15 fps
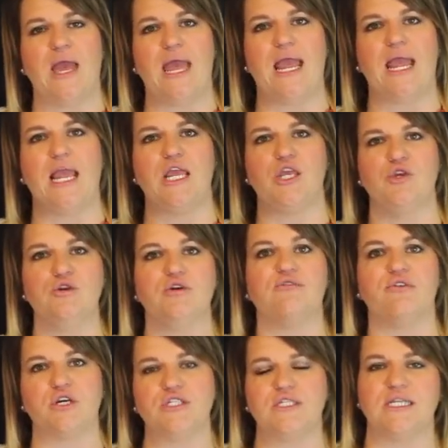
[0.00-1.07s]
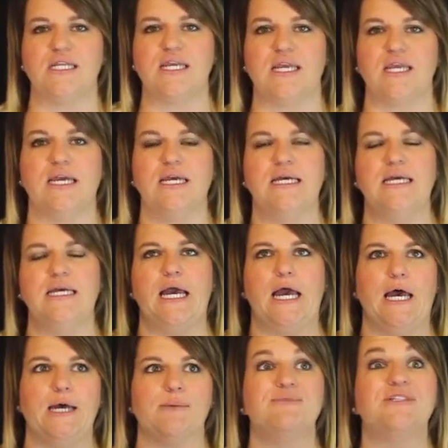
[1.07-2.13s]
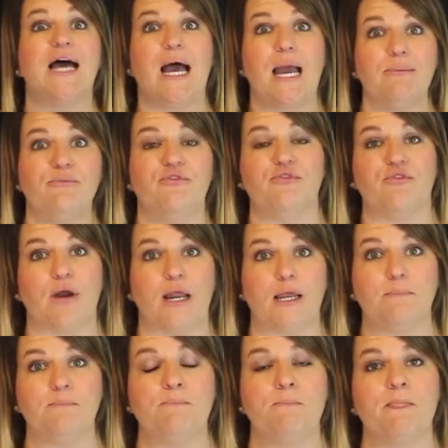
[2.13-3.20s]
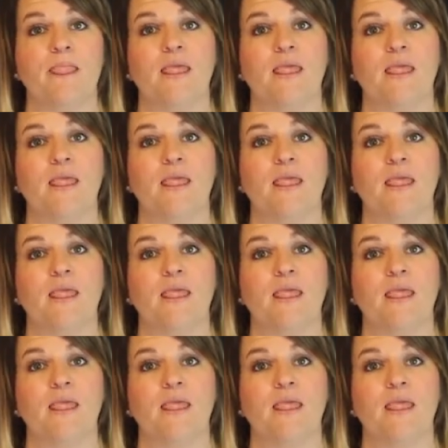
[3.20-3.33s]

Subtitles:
a university time frame,